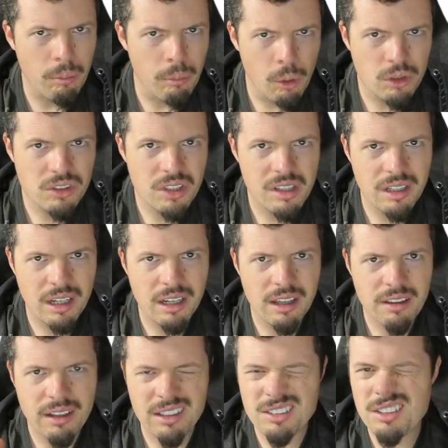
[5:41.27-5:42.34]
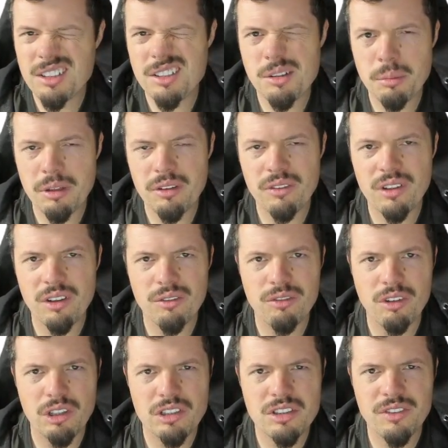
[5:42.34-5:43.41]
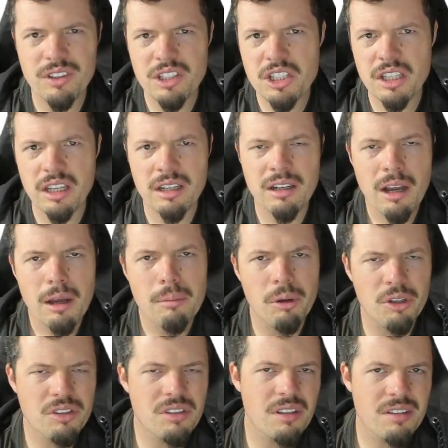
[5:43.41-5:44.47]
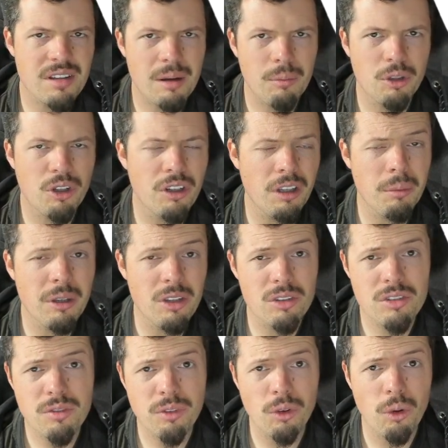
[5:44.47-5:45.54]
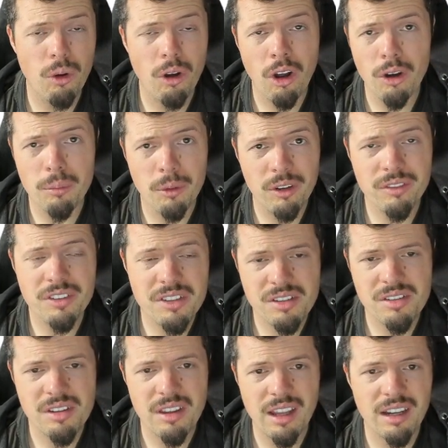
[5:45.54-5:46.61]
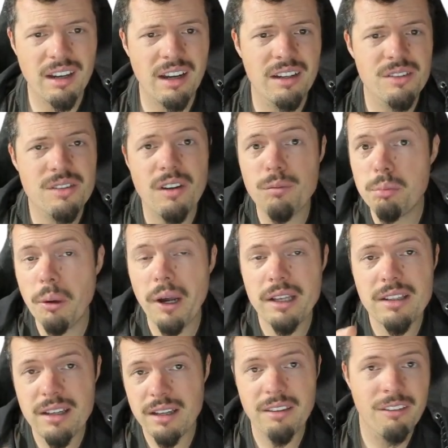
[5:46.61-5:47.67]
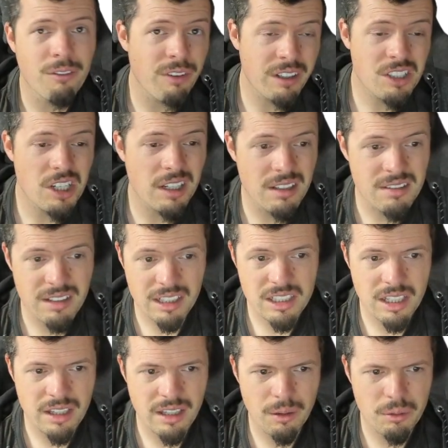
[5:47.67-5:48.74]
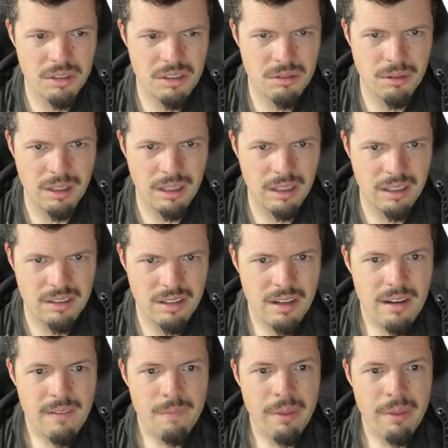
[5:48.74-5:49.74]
More so than anything else, it is a bit of an advanced feature that most of the time would only be used for home offices and that kind of stuff, but the function is actually there, which is quite nice.